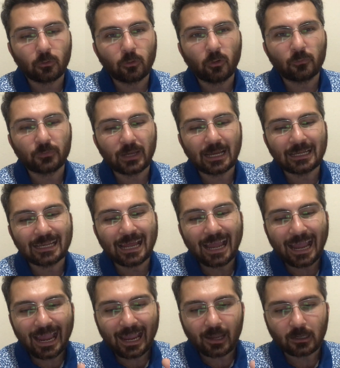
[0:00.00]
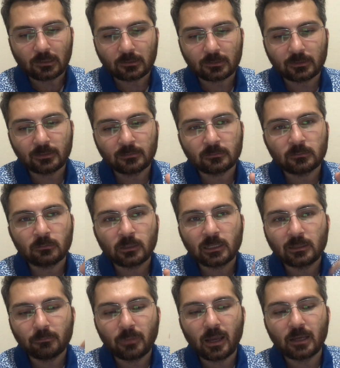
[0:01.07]
of an act is the
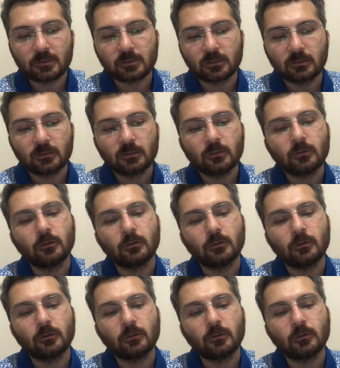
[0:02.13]
real measure